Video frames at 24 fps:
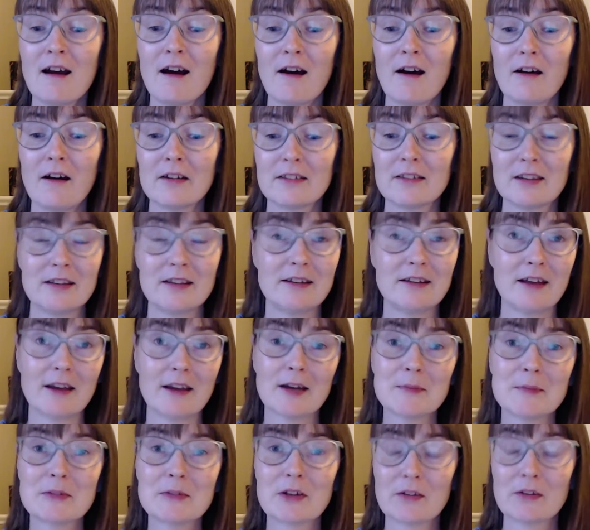today
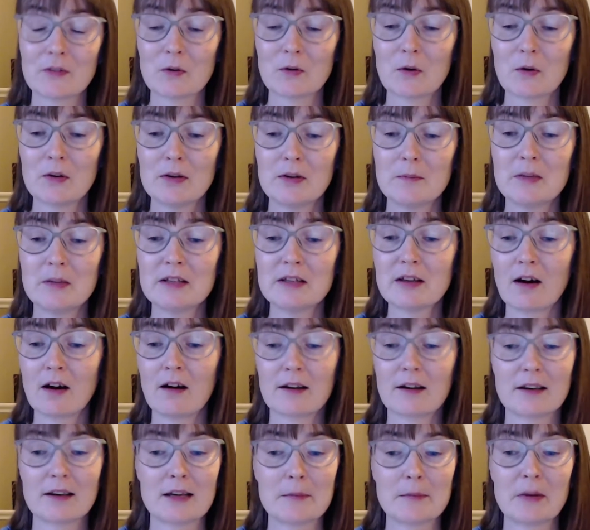I'm just going to be
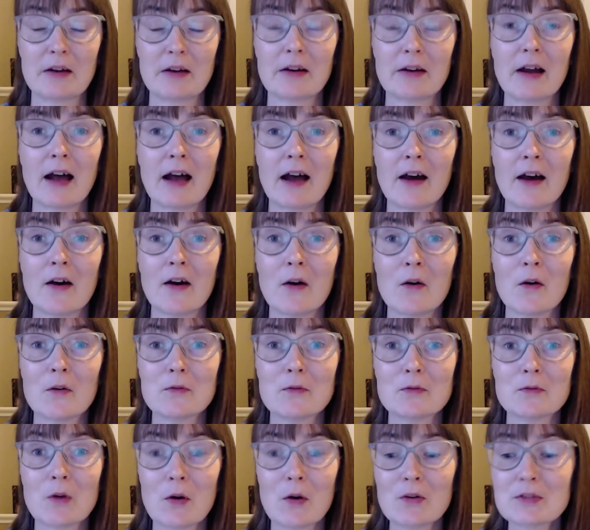talking about how
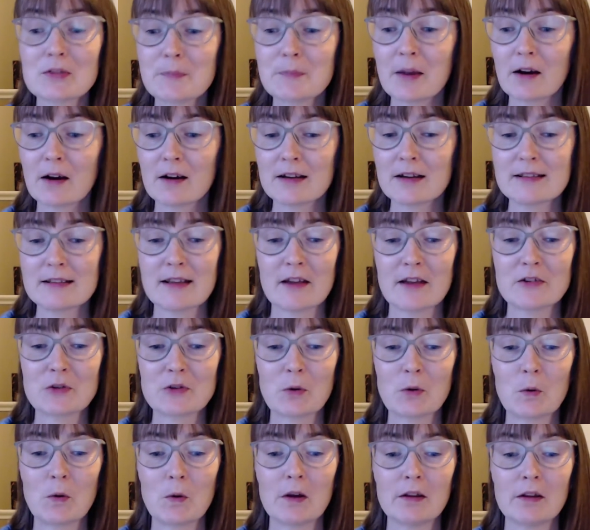rosemary essential
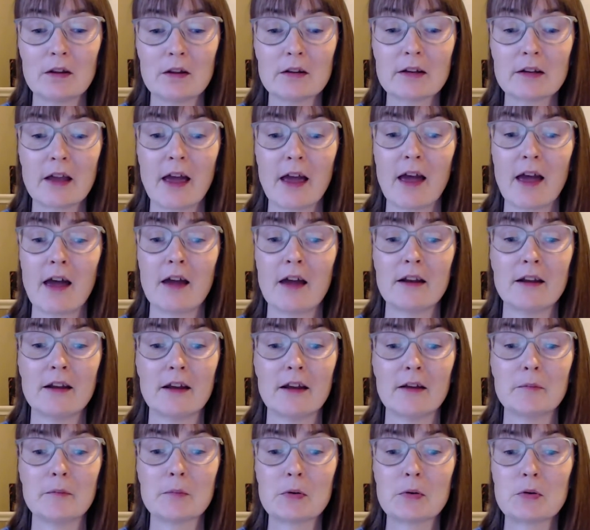oil can
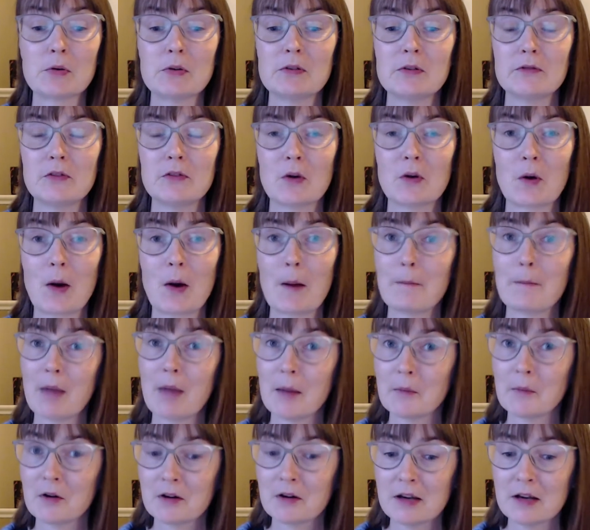improve your
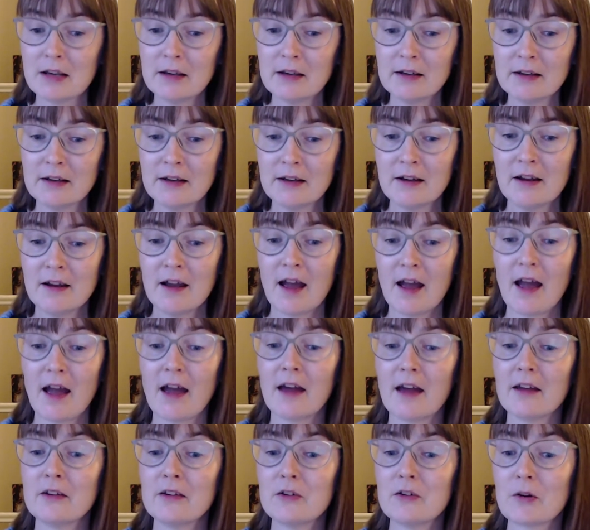memory
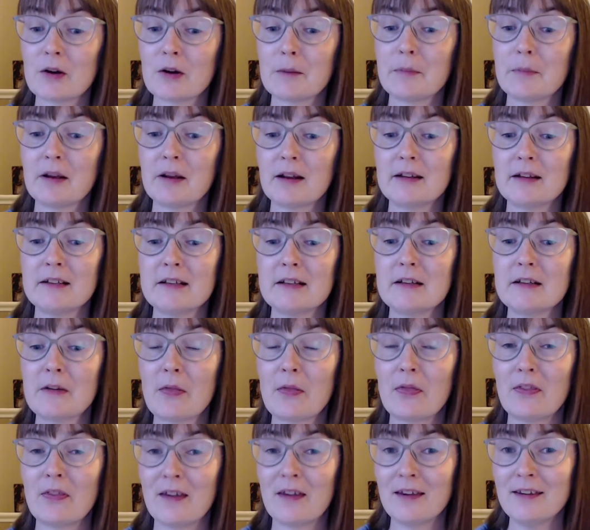and your ability to
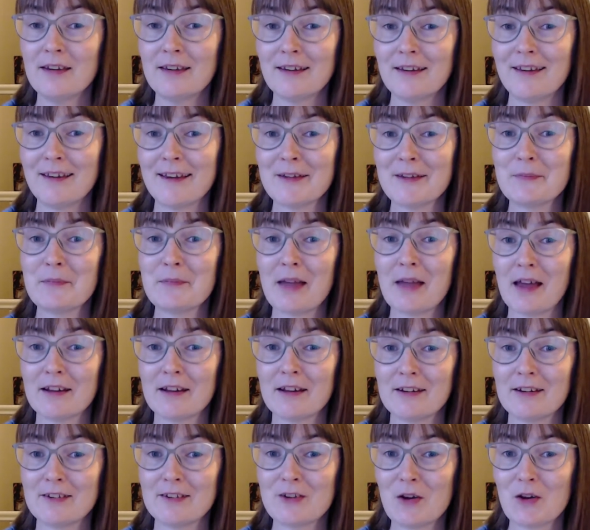think and
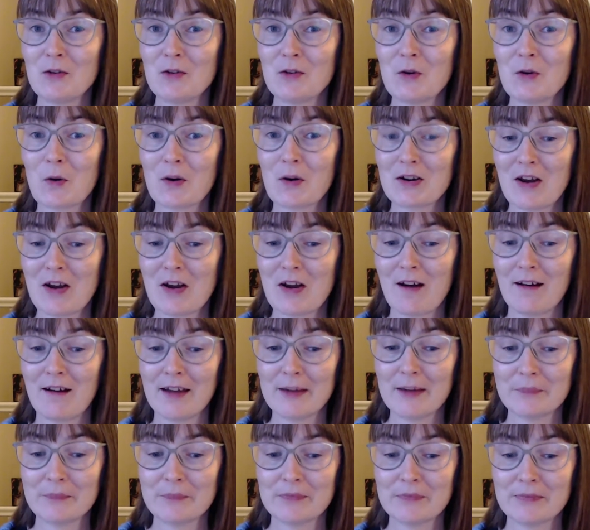manage your time.